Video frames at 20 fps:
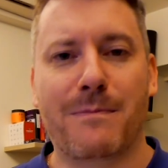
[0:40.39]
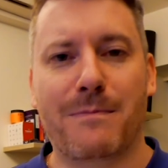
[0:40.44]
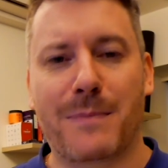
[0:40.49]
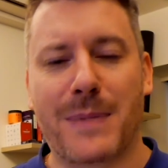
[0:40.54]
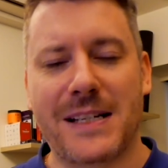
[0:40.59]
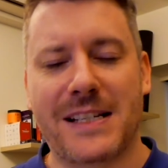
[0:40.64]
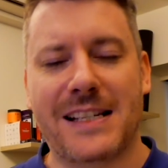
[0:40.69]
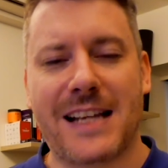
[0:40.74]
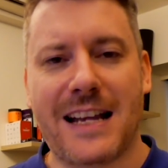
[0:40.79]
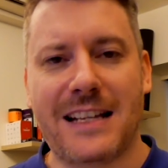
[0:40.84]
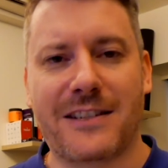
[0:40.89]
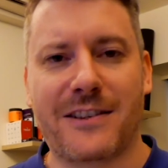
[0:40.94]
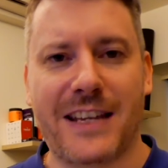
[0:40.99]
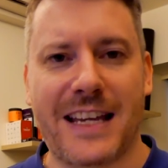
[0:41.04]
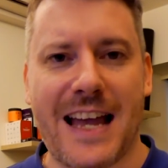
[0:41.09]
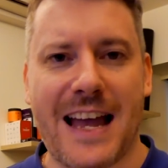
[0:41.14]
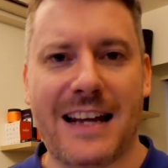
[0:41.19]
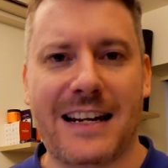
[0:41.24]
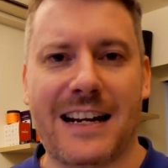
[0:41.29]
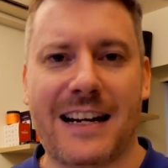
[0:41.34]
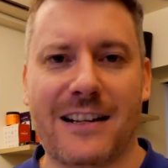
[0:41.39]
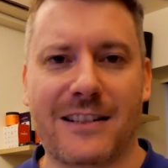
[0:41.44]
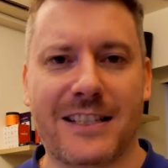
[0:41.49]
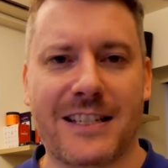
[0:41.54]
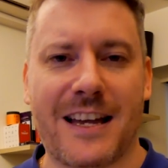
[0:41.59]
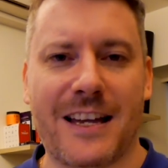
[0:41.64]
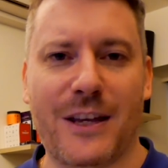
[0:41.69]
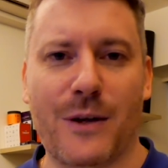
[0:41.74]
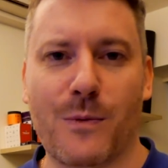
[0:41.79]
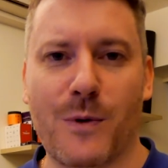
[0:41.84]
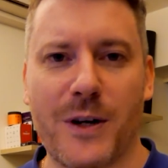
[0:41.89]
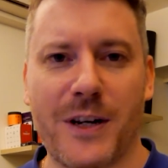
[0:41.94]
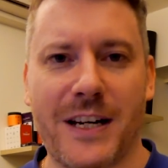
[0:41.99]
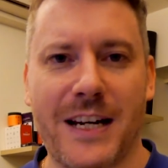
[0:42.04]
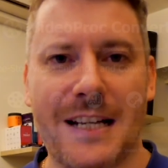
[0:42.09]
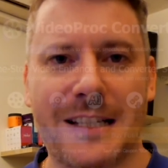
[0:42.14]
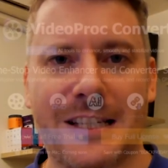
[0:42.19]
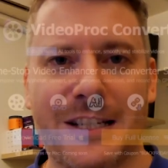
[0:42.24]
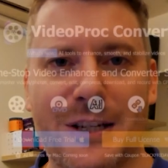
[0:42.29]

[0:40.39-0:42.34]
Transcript: but stay to the end and I'll tell you what you need to